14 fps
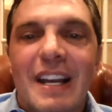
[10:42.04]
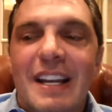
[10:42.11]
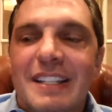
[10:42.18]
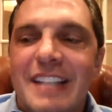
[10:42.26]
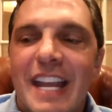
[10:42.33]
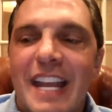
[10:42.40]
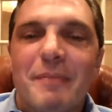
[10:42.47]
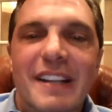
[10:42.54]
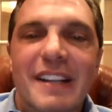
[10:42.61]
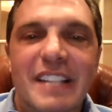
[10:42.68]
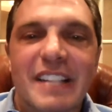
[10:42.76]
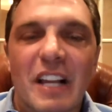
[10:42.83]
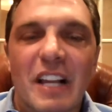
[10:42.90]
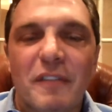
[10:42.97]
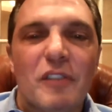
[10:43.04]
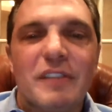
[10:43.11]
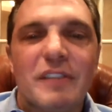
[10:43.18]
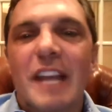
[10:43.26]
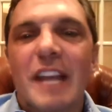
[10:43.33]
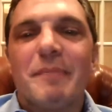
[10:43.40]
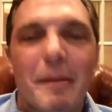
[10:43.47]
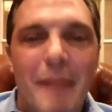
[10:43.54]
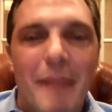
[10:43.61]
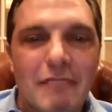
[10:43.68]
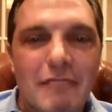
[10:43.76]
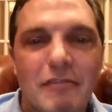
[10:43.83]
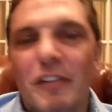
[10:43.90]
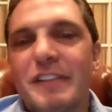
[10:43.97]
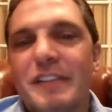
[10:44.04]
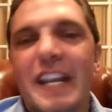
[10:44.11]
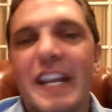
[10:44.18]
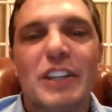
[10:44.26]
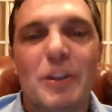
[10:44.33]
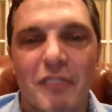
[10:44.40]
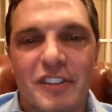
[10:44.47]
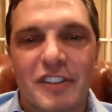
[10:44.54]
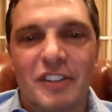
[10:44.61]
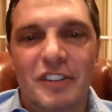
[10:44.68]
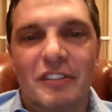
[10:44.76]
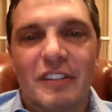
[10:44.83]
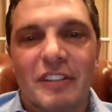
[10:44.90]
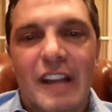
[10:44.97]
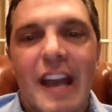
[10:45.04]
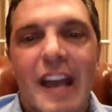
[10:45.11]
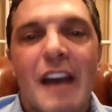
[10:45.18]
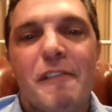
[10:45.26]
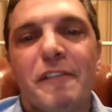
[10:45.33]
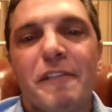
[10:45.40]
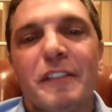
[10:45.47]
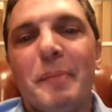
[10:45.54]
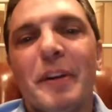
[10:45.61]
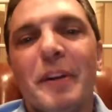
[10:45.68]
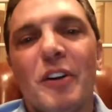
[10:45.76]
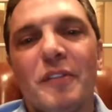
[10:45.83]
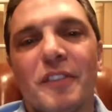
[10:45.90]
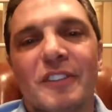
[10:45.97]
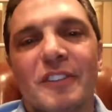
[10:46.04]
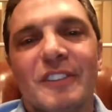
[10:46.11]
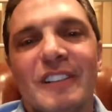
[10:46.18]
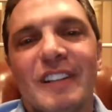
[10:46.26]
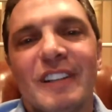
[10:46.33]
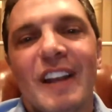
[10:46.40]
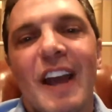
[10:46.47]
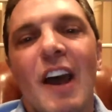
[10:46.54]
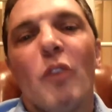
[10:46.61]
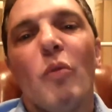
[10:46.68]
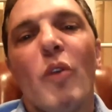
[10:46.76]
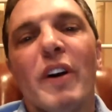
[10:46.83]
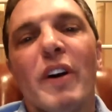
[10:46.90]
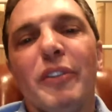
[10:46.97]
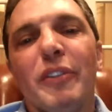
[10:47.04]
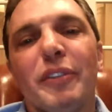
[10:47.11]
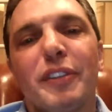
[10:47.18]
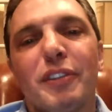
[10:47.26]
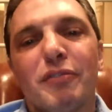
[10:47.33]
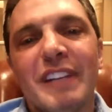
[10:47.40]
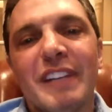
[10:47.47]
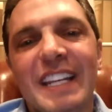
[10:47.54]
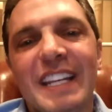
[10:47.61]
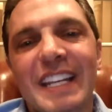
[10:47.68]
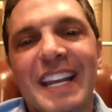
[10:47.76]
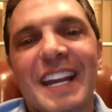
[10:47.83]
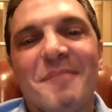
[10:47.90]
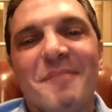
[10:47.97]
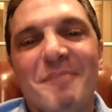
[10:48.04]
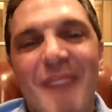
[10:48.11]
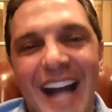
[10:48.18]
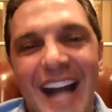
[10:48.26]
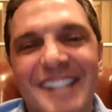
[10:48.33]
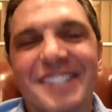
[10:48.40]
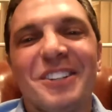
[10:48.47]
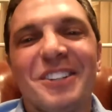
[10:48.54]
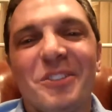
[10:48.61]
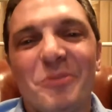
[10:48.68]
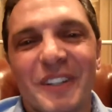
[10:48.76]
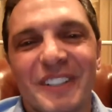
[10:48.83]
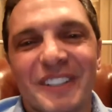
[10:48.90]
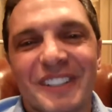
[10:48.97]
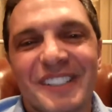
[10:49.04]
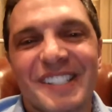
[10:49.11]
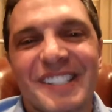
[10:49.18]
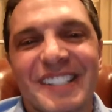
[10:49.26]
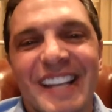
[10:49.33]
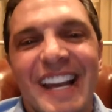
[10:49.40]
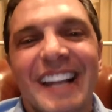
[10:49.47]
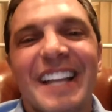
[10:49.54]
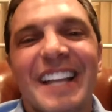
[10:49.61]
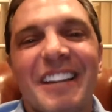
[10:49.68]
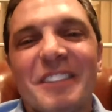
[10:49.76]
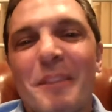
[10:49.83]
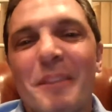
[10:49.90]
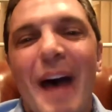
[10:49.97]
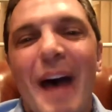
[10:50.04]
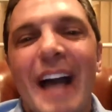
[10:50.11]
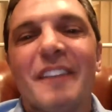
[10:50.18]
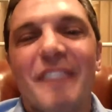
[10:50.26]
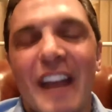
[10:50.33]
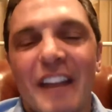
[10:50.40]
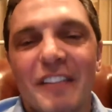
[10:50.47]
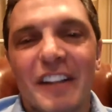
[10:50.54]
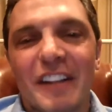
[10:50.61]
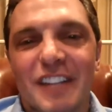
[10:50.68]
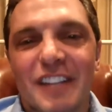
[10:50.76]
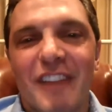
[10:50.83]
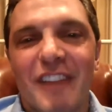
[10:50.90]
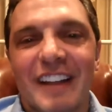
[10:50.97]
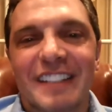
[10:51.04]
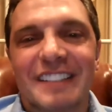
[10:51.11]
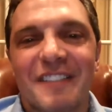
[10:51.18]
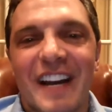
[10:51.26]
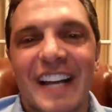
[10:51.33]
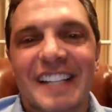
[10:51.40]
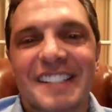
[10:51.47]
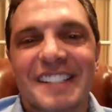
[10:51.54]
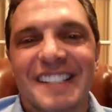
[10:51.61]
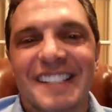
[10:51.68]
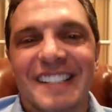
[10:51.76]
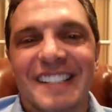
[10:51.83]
take my cell phone, take my microphone, take your printer. Flip it over. What are 3 magical words that are on the back of every electronic device?